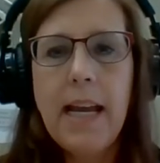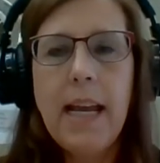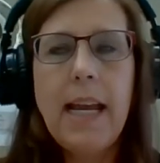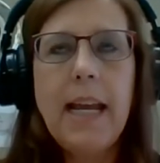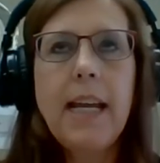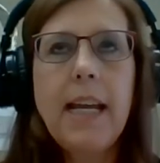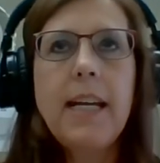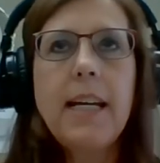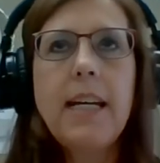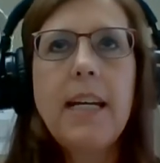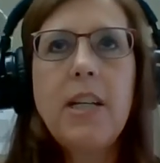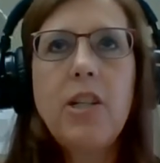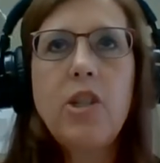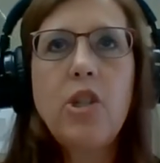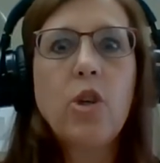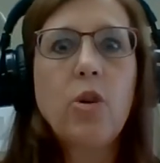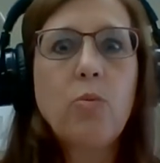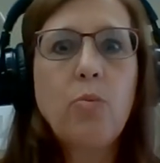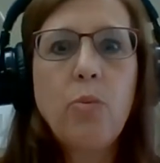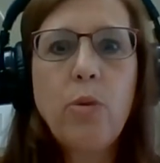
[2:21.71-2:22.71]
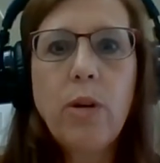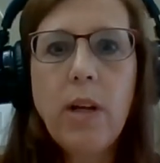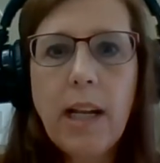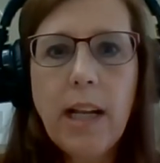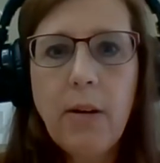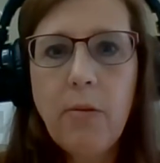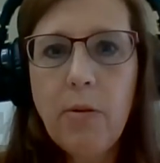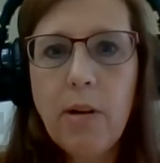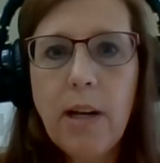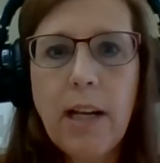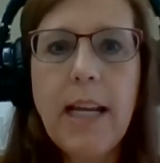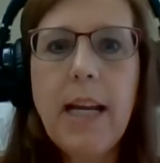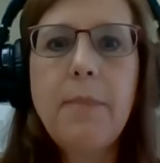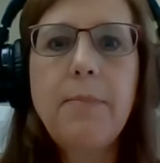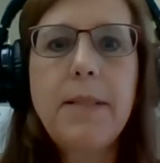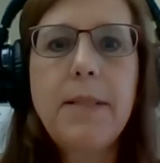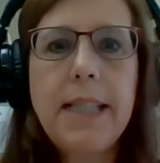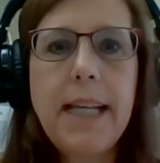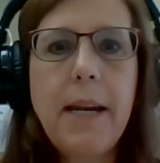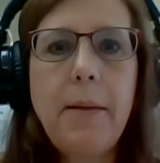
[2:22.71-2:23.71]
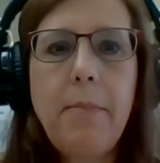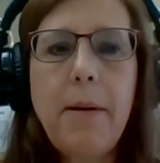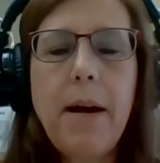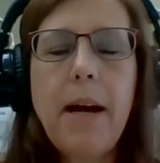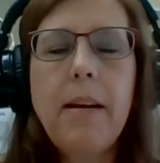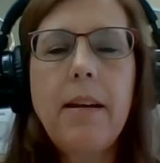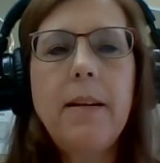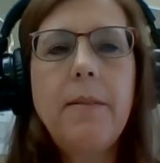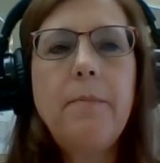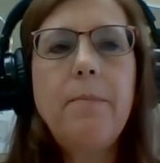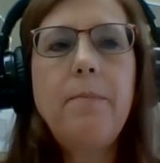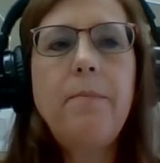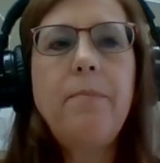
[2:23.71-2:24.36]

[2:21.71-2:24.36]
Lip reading: and you're really, really upset about it.